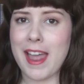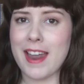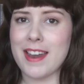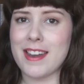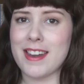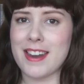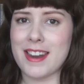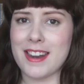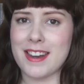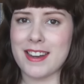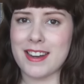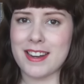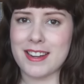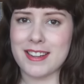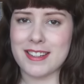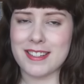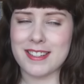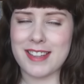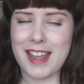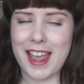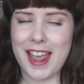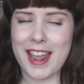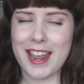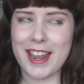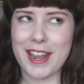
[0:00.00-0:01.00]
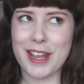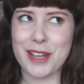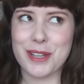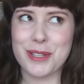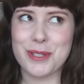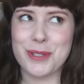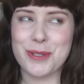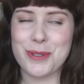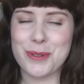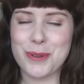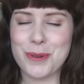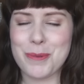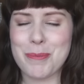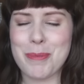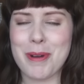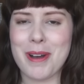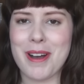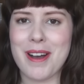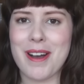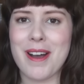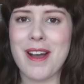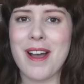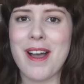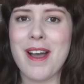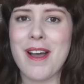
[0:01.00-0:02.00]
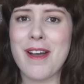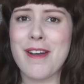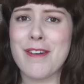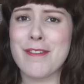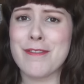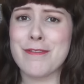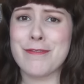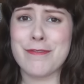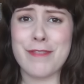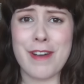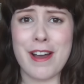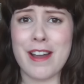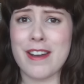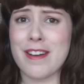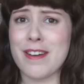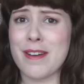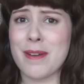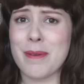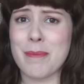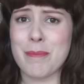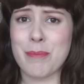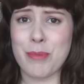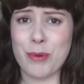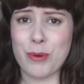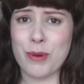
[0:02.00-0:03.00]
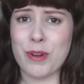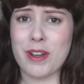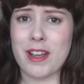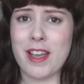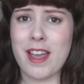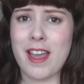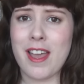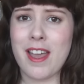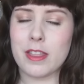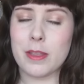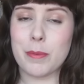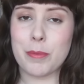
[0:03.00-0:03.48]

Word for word: and it is a super fun book.